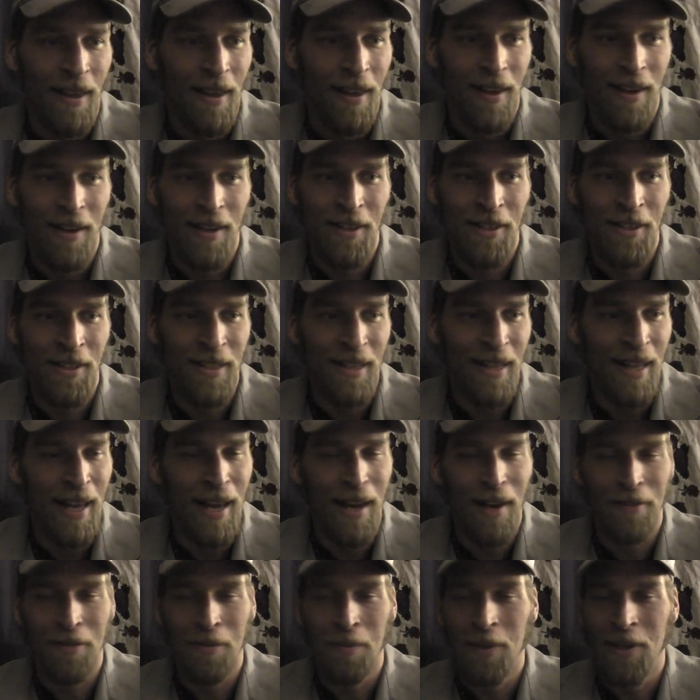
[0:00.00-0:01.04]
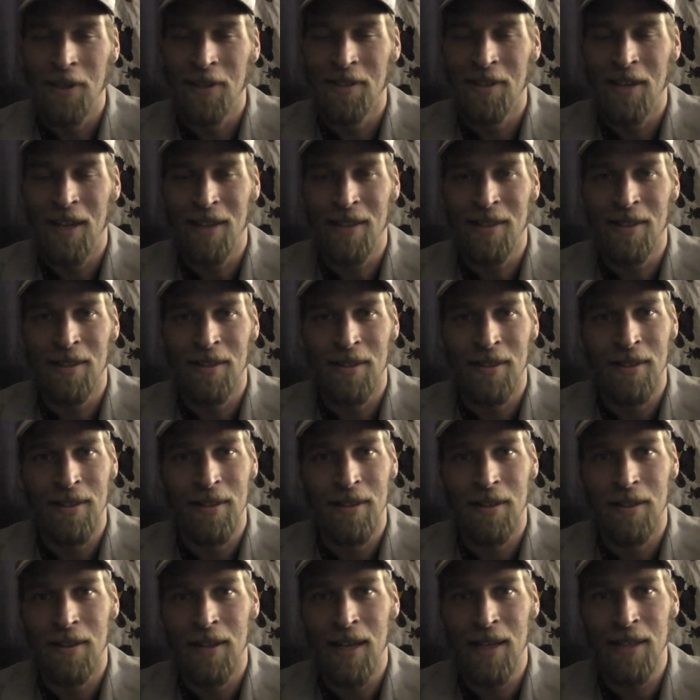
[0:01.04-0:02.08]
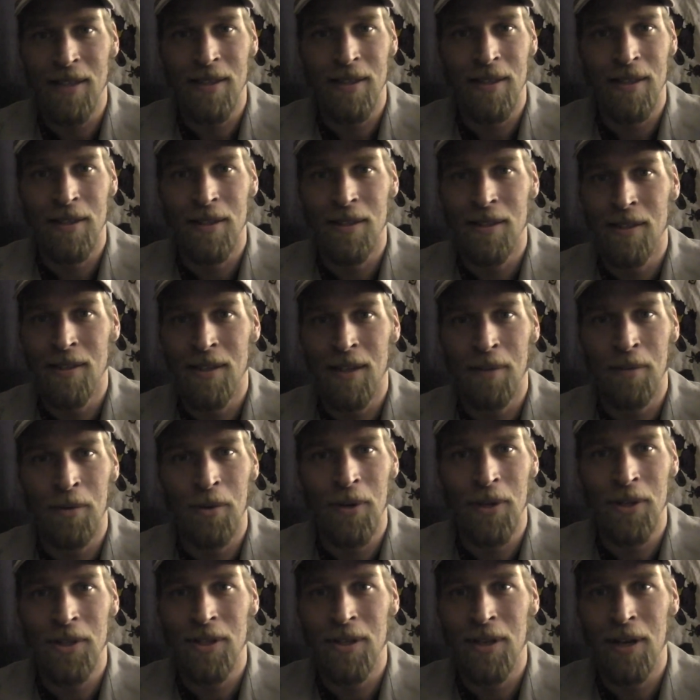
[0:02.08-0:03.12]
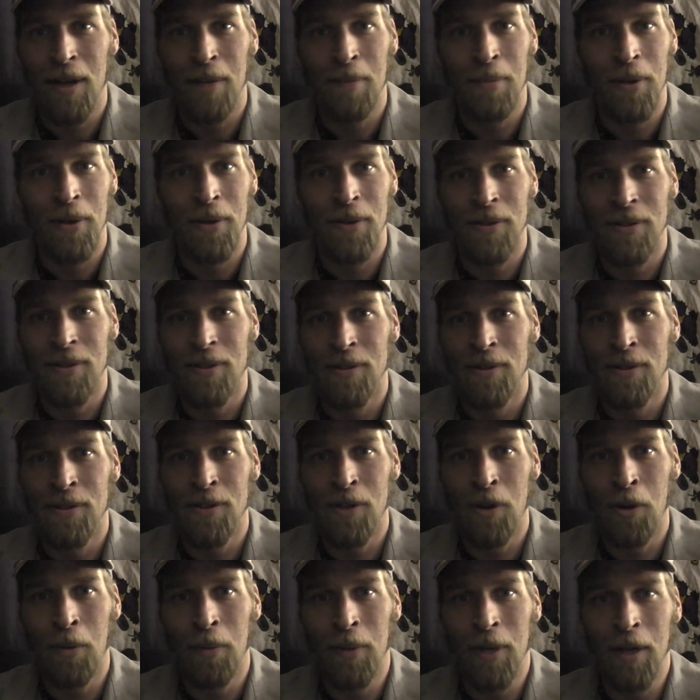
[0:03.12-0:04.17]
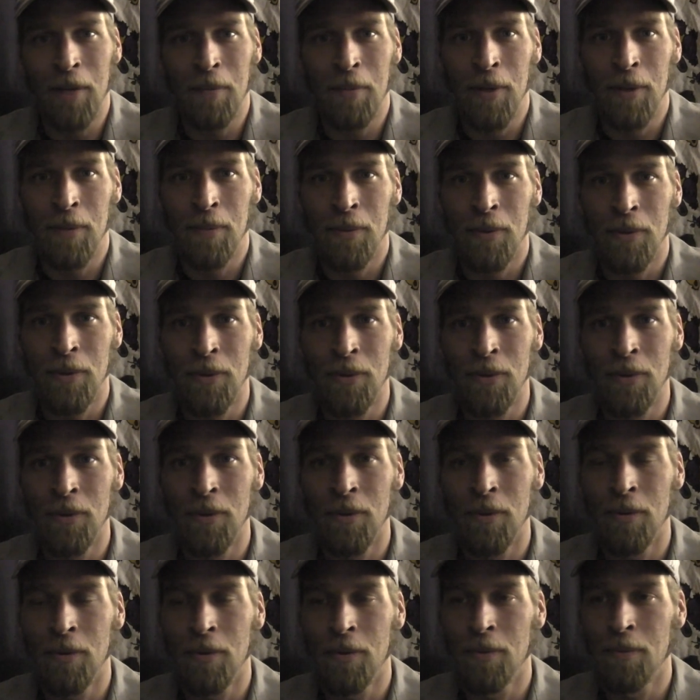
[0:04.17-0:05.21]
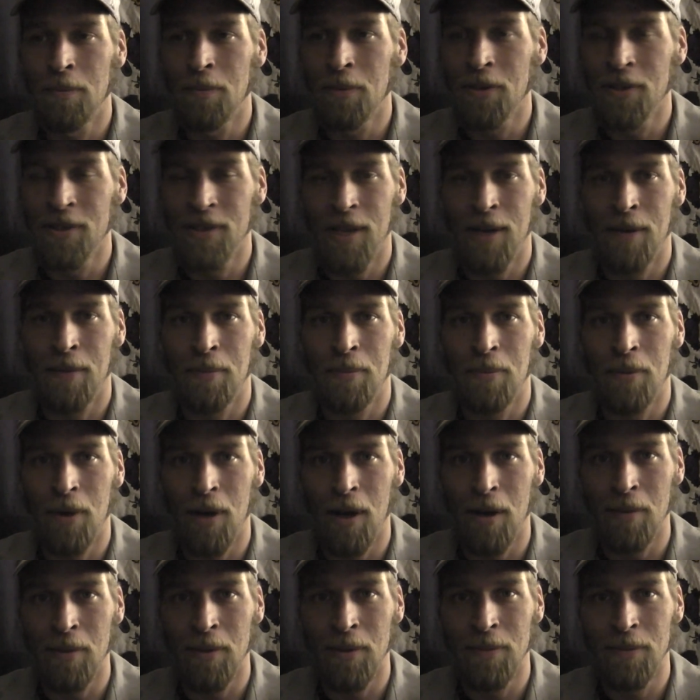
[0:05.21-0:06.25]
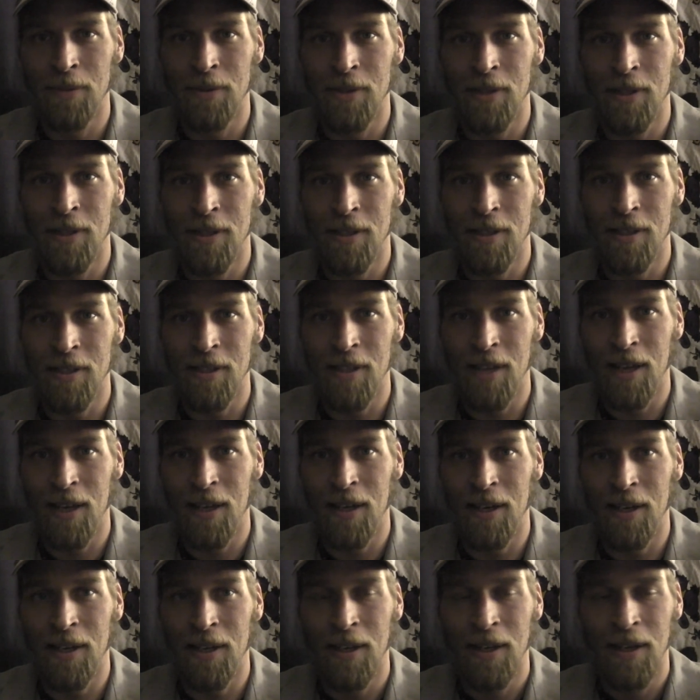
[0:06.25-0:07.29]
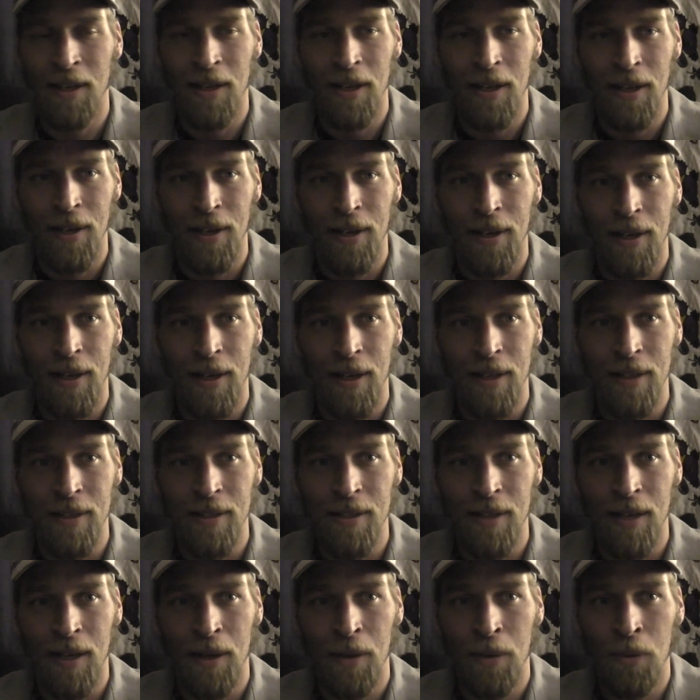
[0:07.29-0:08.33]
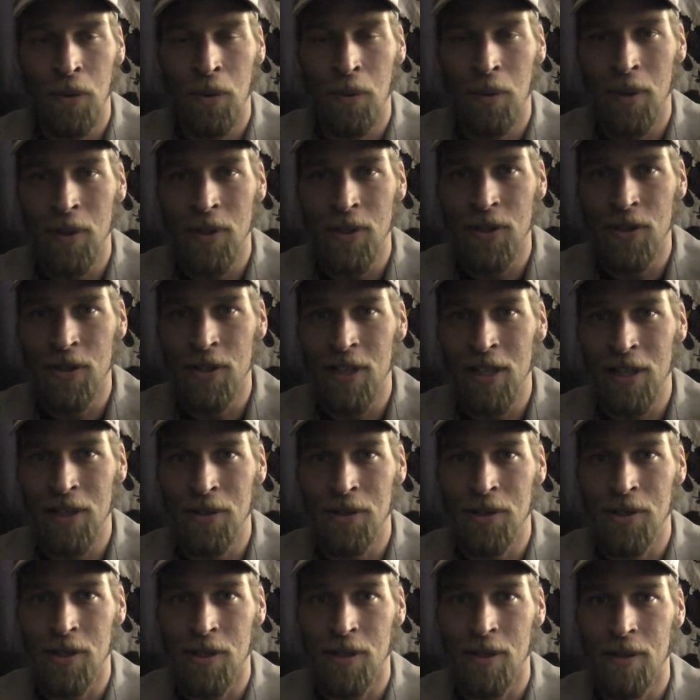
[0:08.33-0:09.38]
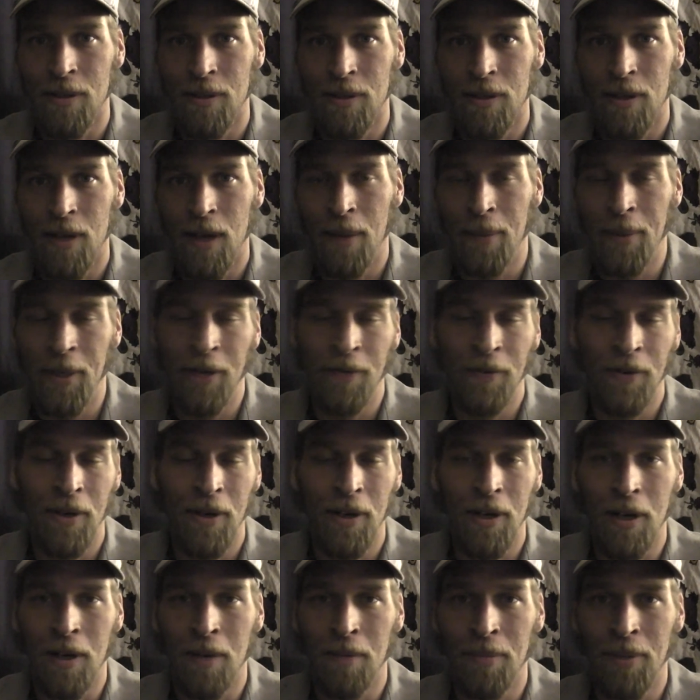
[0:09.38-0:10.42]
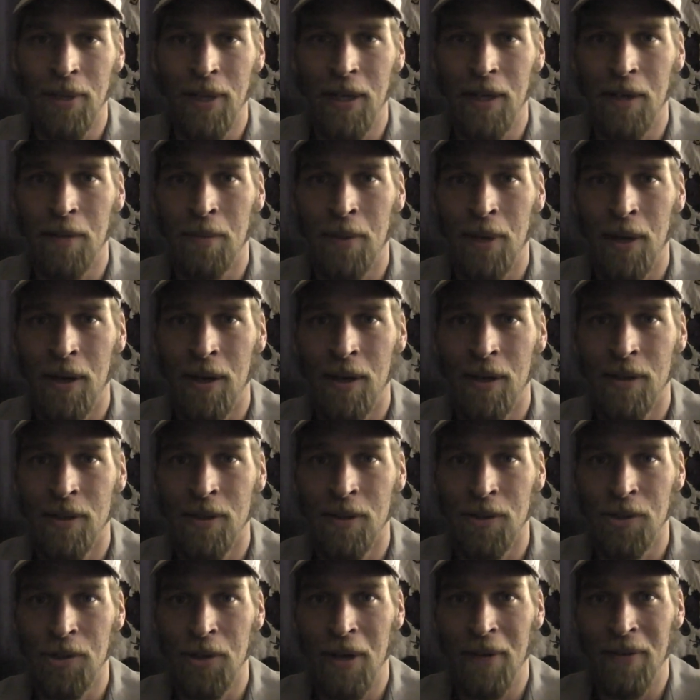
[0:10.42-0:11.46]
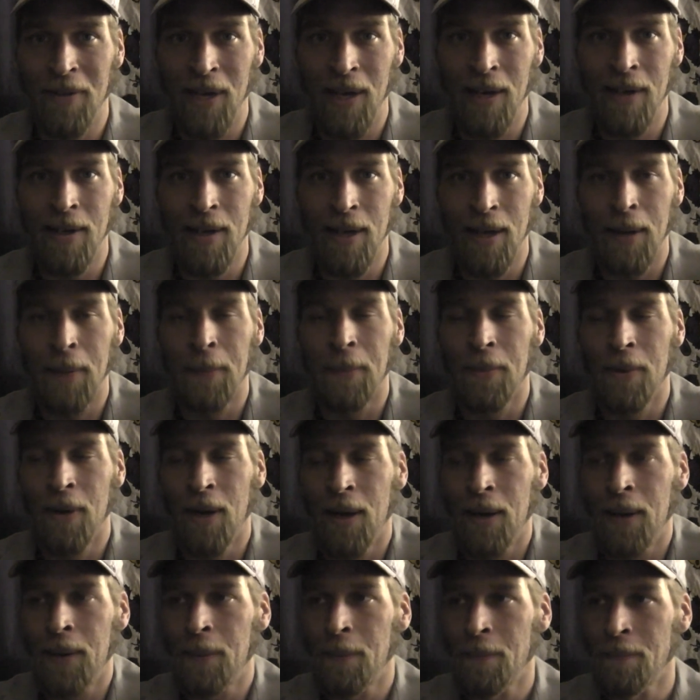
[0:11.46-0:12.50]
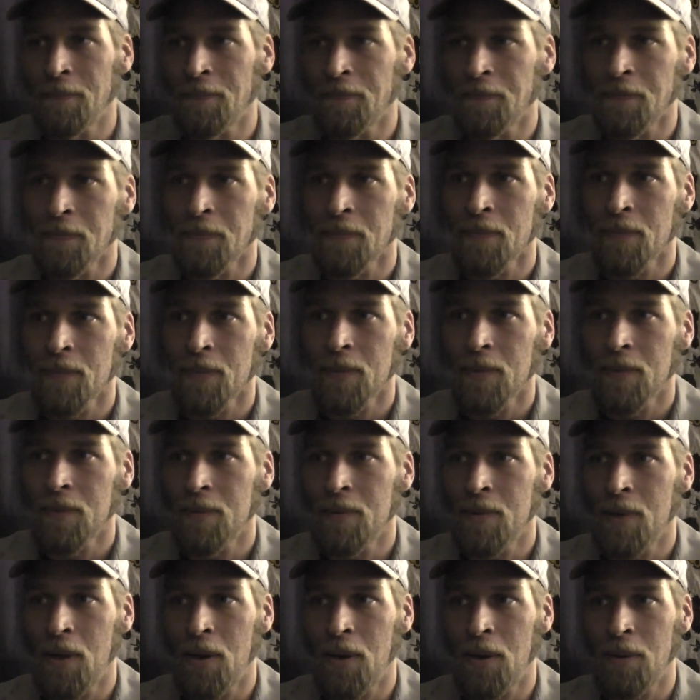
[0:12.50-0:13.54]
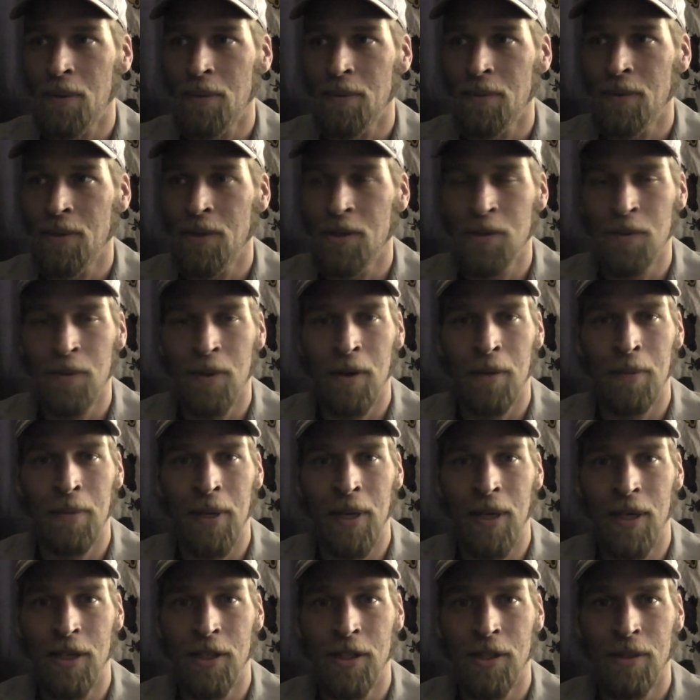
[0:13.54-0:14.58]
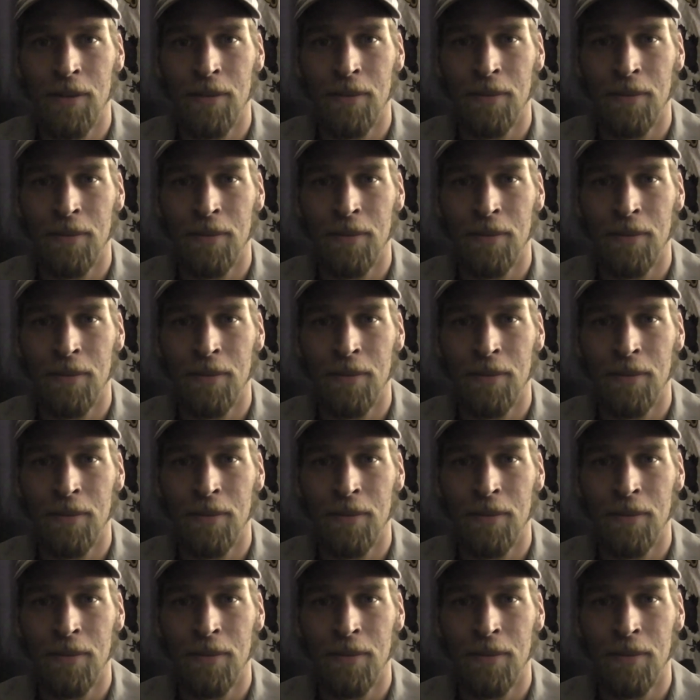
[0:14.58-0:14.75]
And I just laughed, because that's the that's the same question I pose to so many people who present problems in society. I say, "Well, what's your solution? I mean, if you're going to complain about it, don't you have an end game, right? No, we just want to bitch."